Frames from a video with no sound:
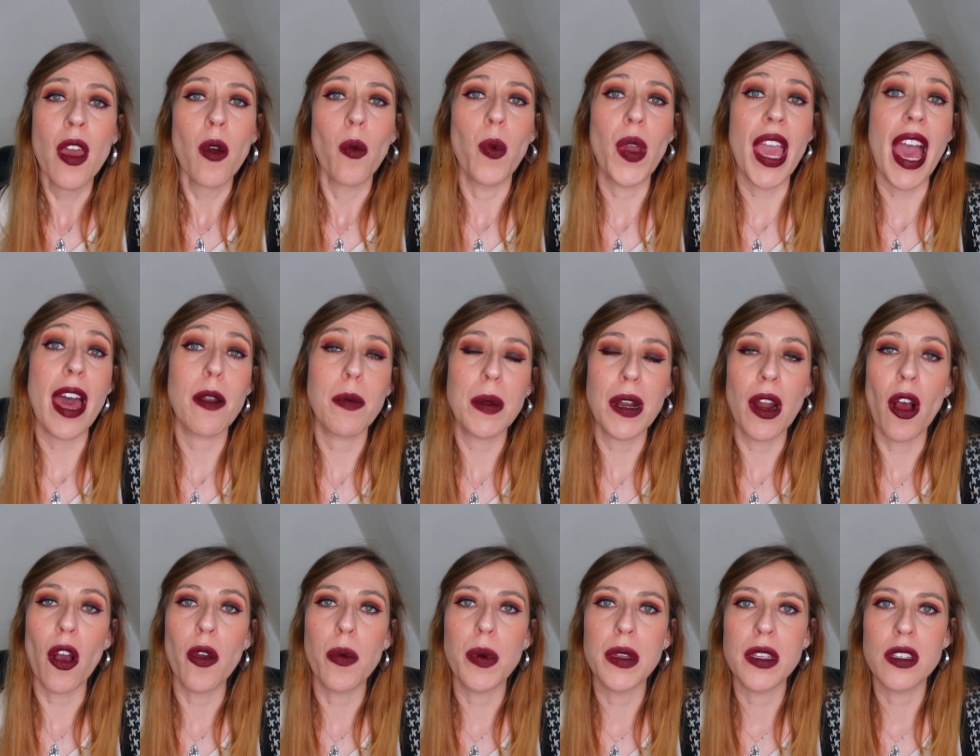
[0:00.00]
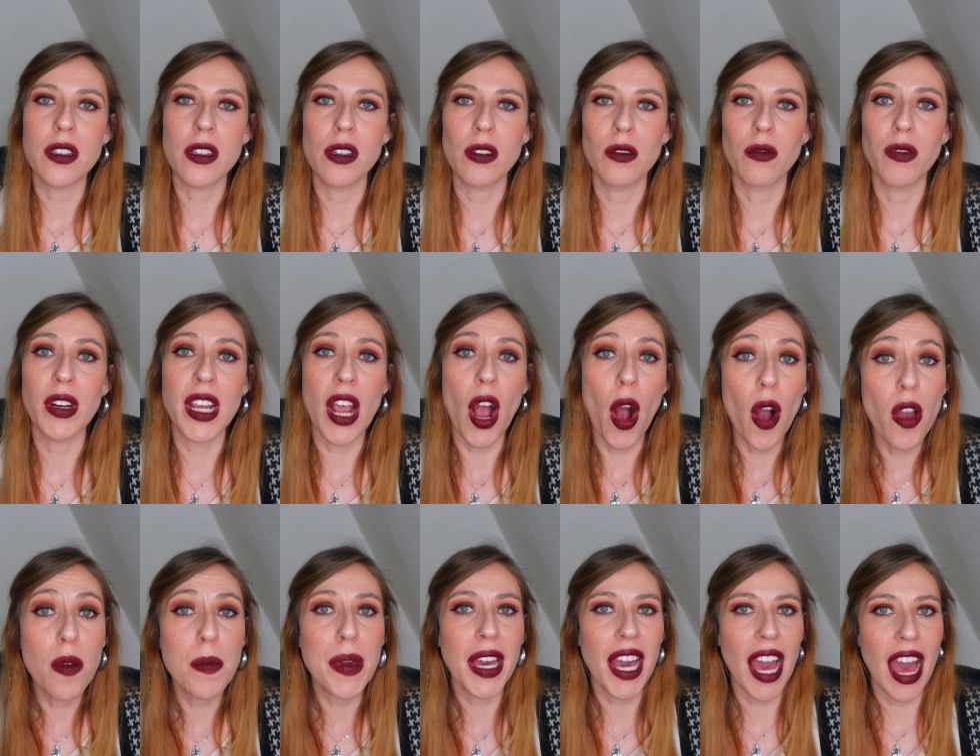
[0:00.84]
We had been hoping to
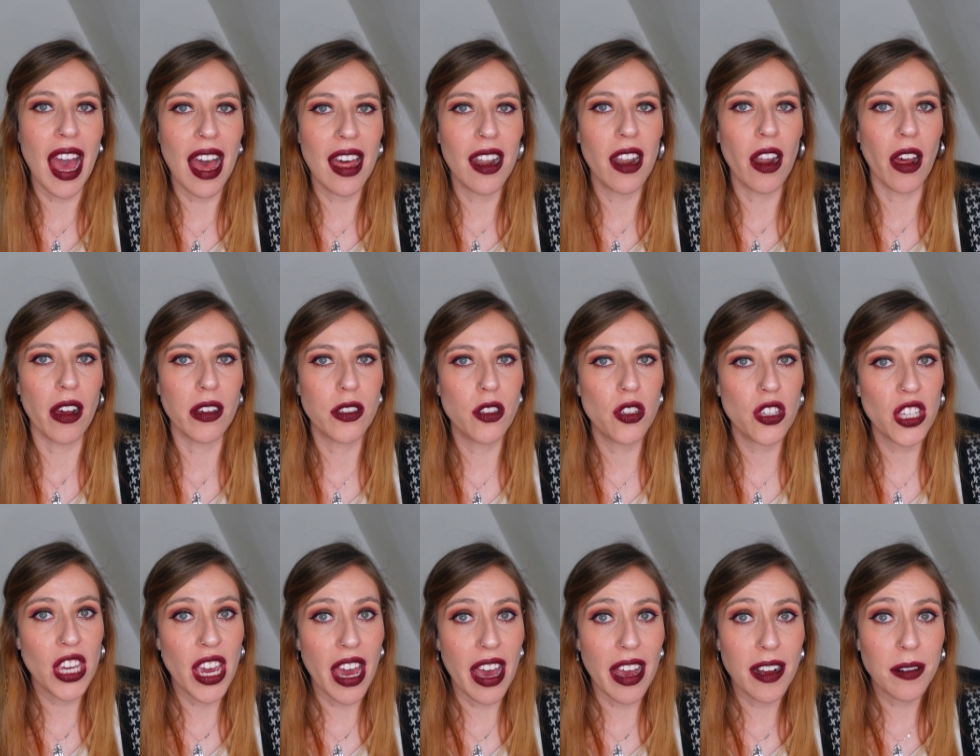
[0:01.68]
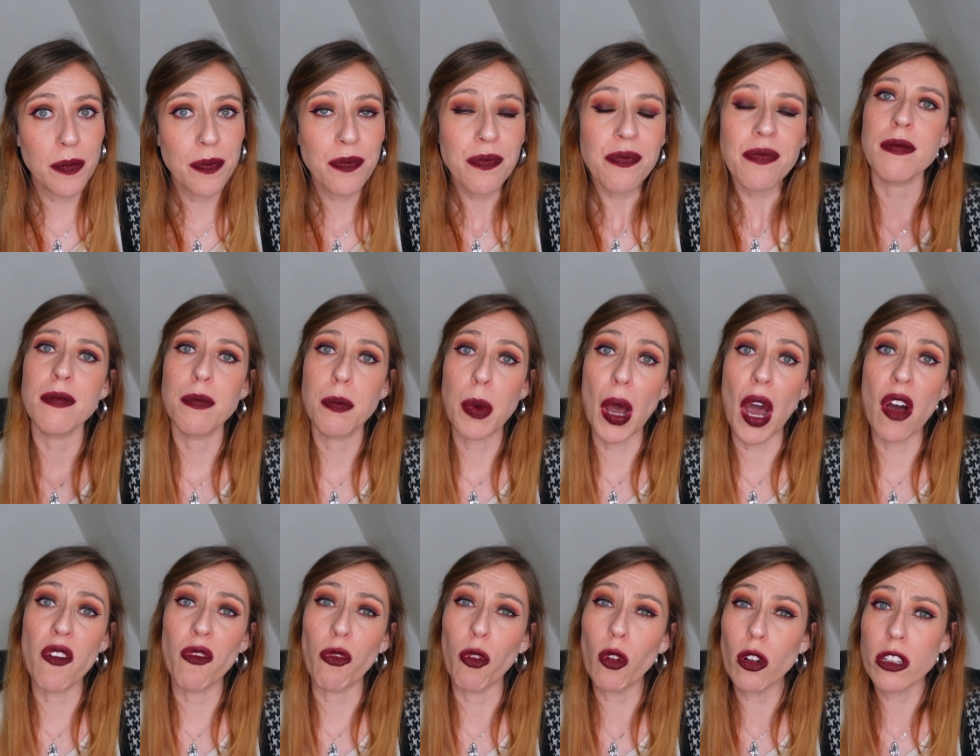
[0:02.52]
rehome a cat last year,
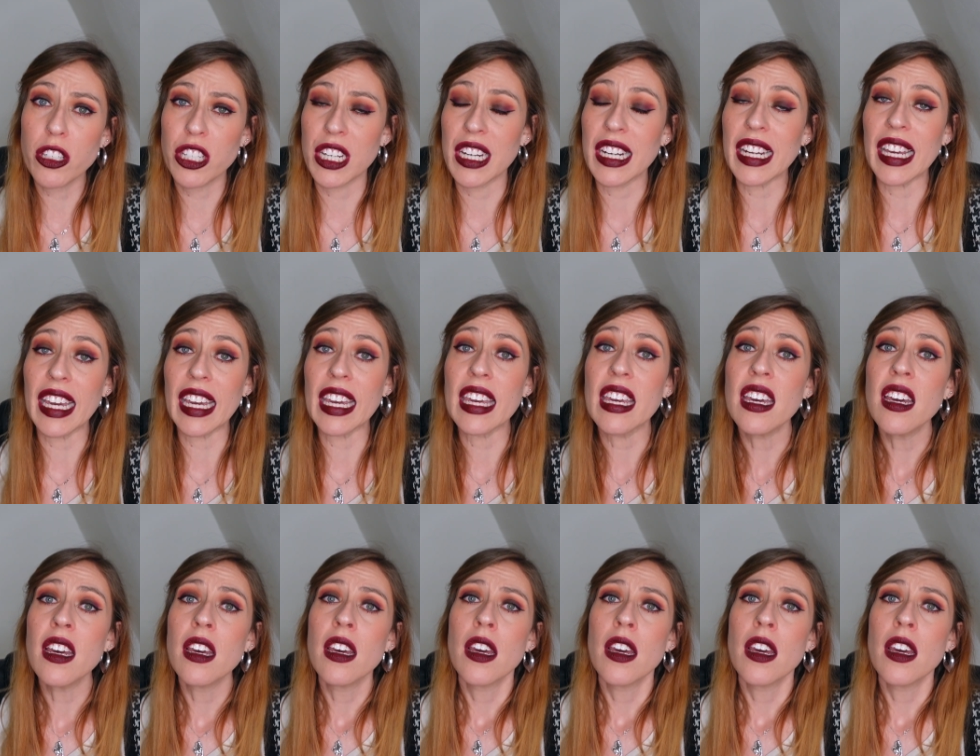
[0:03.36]
but unfortunately,